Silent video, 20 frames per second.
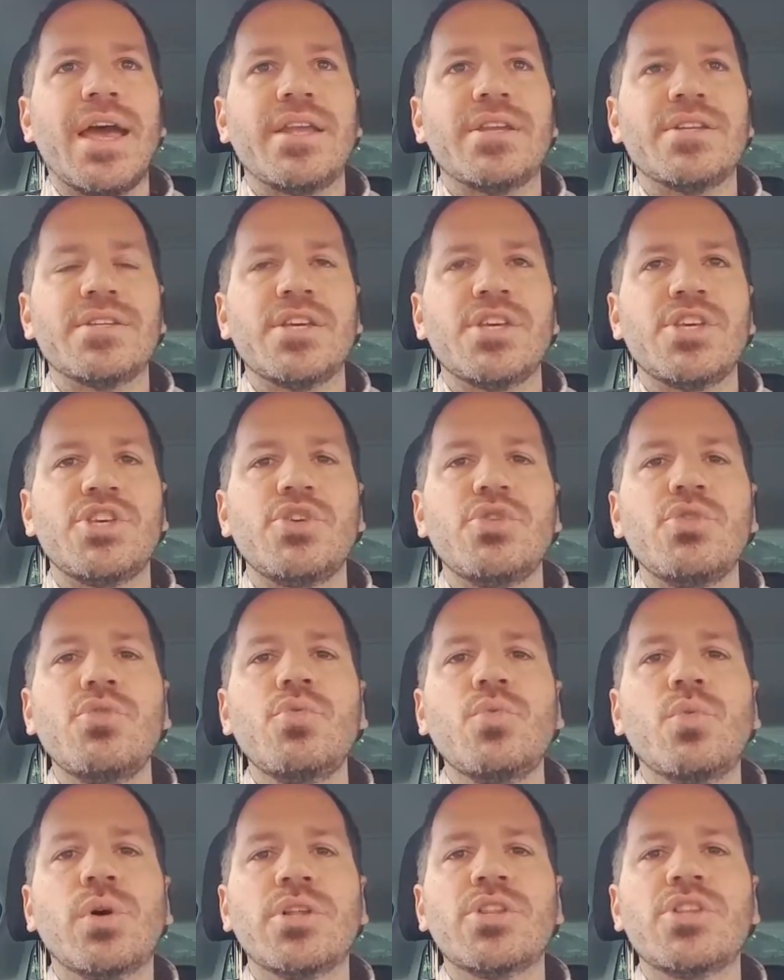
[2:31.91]
and
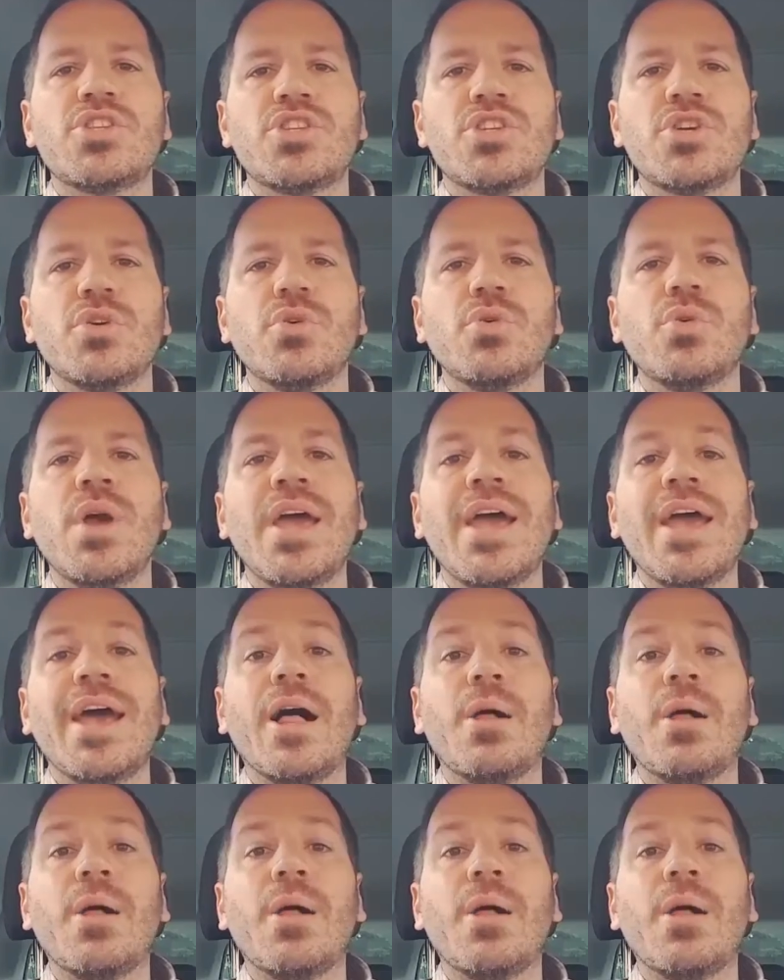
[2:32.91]
you want to